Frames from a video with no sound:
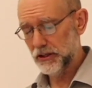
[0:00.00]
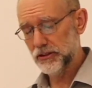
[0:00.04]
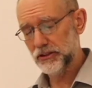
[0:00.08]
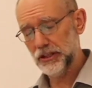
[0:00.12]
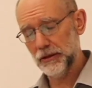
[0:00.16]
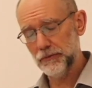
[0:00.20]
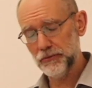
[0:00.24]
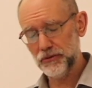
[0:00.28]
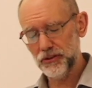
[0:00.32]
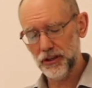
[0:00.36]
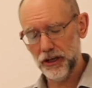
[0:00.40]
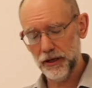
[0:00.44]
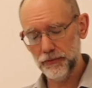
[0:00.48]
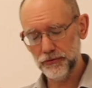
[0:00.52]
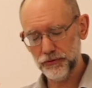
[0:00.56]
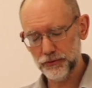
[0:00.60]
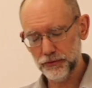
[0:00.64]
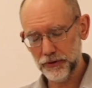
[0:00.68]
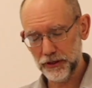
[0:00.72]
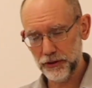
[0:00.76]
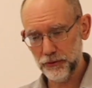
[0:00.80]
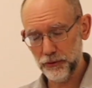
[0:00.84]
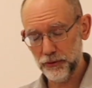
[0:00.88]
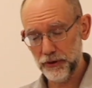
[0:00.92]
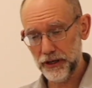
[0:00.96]
Sometimes
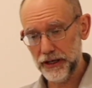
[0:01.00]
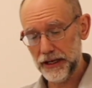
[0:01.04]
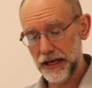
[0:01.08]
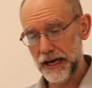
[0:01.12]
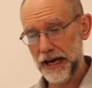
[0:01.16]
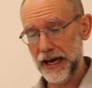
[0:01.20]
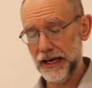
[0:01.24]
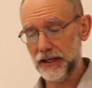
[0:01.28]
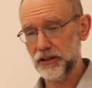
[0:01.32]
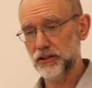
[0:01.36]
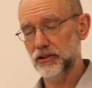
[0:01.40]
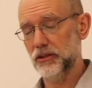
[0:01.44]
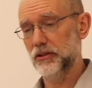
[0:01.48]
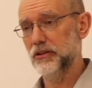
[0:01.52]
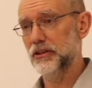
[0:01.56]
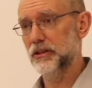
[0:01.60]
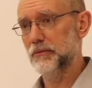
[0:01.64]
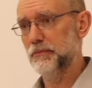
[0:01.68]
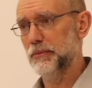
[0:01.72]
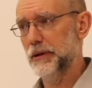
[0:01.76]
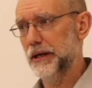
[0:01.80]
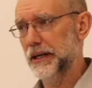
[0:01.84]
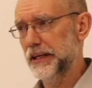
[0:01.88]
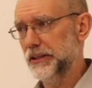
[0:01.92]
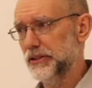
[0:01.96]
we react on the
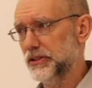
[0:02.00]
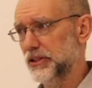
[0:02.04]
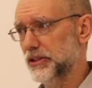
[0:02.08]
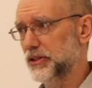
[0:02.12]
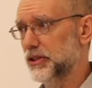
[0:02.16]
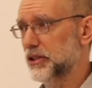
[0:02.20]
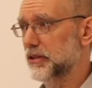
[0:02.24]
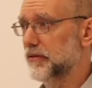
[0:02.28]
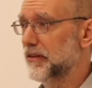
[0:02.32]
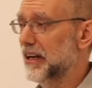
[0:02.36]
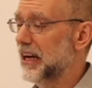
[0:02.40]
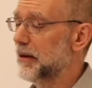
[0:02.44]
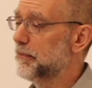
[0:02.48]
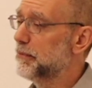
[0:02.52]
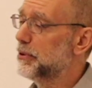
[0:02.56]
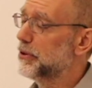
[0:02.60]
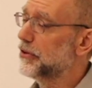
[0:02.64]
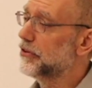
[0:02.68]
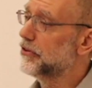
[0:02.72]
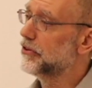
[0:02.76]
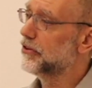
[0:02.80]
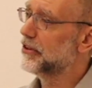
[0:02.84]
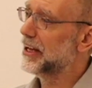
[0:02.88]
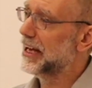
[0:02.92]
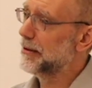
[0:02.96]
basis of our
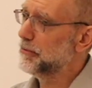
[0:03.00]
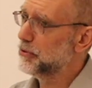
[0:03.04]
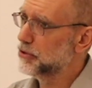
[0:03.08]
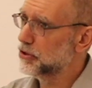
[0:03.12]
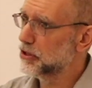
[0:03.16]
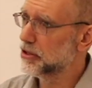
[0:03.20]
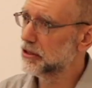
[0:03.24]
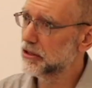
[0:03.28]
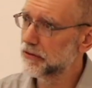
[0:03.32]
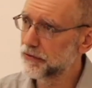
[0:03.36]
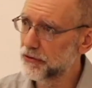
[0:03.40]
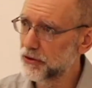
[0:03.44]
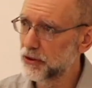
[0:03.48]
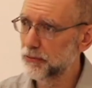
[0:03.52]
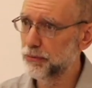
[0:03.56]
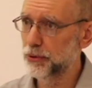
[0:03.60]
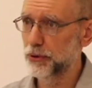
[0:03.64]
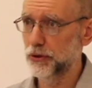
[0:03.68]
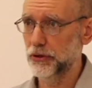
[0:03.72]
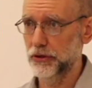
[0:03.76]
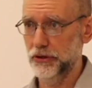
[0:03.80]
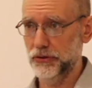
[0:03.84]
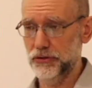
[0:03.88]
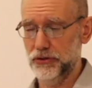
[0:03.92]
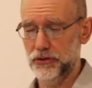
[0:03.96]
perception of the
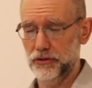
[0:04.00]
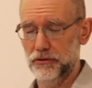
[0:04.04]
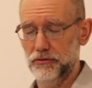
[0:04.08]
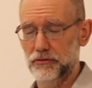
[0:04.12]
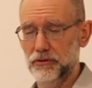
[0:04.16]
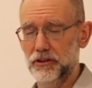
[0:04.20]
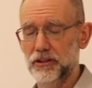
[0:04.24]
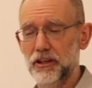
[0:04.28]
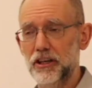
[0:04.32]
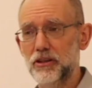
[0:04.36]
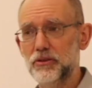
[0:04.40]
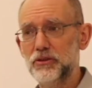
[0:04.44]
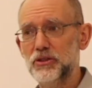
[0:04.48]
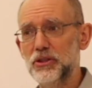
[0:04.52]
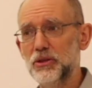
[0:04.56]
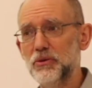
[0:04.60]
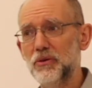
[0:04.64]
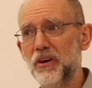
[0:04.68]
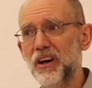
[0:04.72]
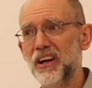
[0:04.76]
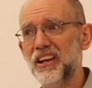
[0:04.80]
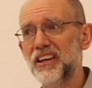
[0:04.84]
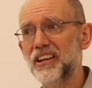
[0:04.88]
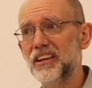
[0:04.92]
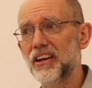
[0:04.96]
person. You know, do
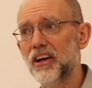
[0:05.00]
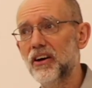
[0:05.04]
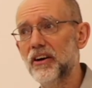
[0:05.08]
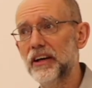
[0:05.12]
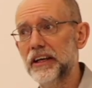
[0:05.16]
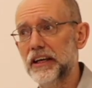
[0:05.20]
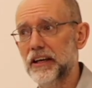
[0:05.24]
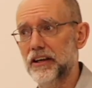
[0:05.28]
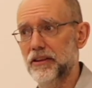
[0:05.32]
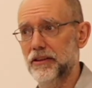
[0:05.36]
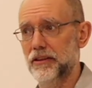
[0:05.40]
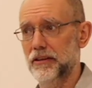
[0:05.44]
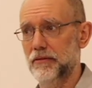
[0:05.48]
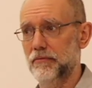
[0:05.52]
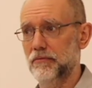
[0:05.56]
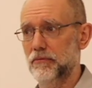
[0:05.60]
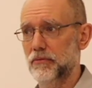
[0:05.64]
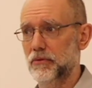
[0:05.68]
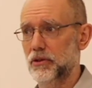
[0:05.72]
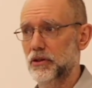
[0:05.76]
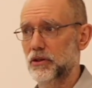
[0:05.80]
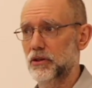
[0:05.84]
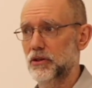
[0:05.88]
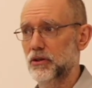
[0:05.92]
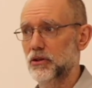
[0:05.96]
I like them?
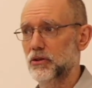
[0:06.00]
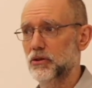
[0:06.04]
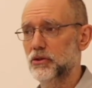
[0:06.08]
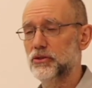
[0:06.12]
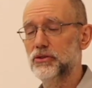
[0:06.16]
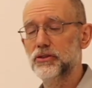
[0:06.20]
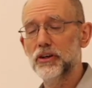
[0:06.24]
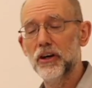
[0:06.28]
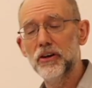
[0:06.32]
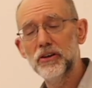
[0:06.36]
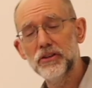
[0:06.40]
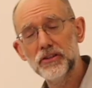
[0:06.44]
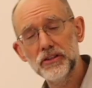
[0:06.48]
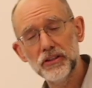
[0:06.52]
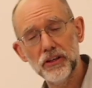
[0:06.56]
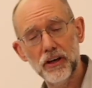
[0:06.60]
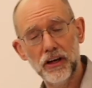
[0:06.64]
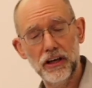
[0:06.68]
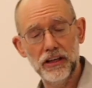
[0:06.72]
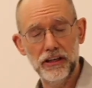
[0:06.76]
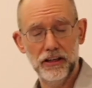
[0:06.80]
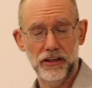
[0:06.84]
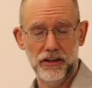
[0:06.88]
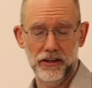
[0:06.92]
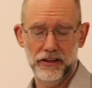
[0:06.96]
Don't
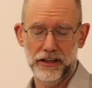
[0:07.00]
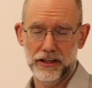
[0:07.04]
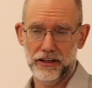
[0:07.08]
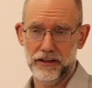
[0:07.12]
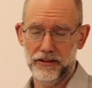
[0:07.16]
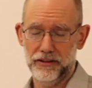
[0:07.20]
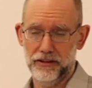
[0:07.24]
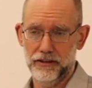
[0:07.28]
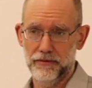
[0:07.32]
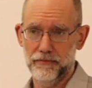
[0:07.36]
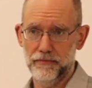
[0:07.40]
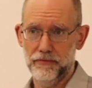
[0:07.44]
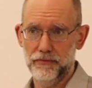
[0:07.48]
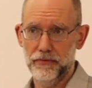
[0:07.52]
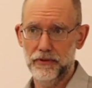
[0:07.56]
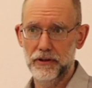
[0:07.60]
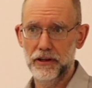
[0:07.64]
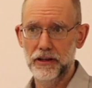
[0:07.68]
I like them?